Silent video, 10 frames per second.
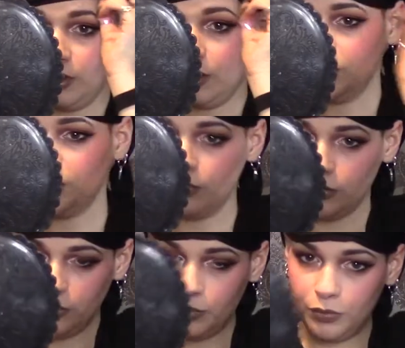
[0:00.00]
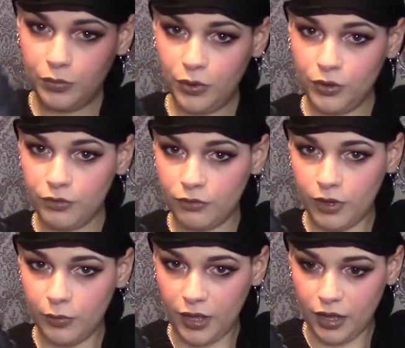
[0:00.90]
So I'm going to pull it right
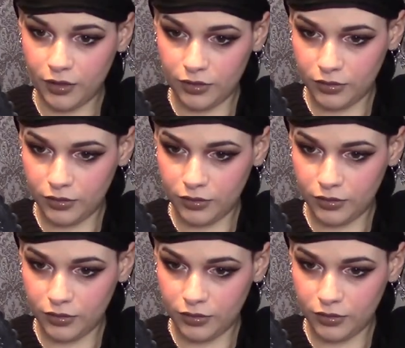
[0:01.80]
back,